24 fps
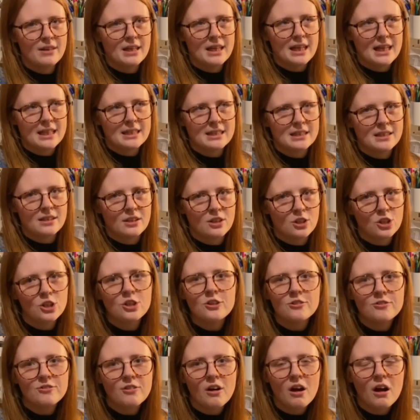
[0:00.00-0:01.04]
and added the
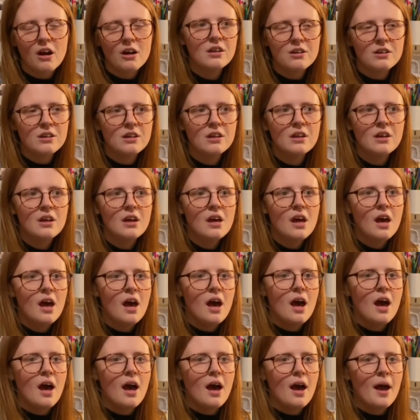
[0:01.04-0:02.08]
cuff on.
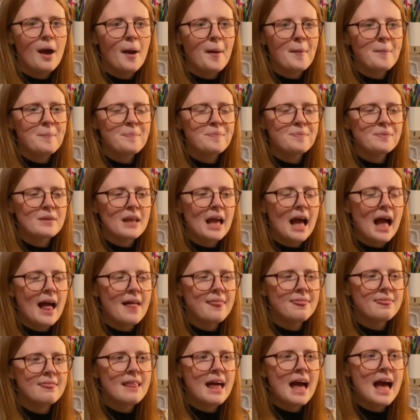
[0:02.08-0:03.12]
And
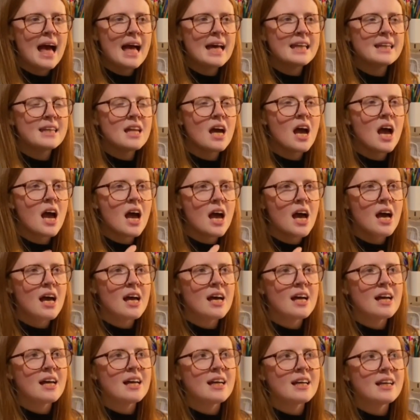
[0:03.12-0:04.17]
then
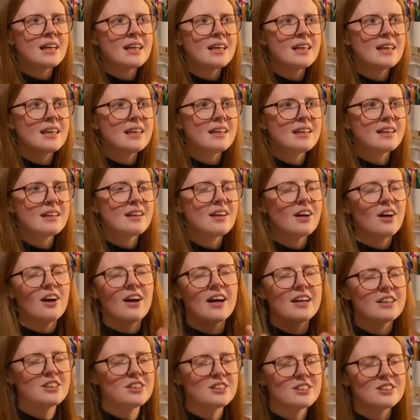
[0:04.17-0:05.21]
I
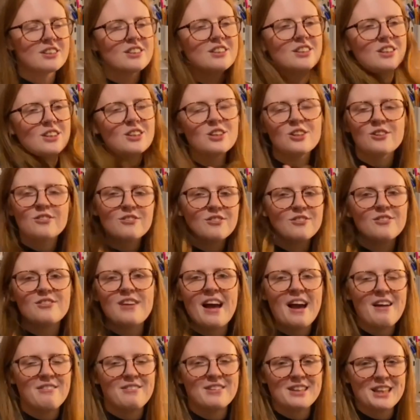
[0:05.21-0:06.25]
just love
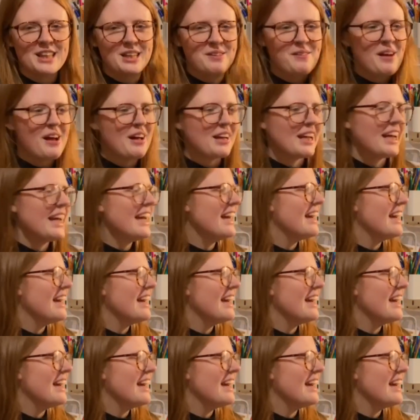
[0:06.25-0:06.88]
everything about it.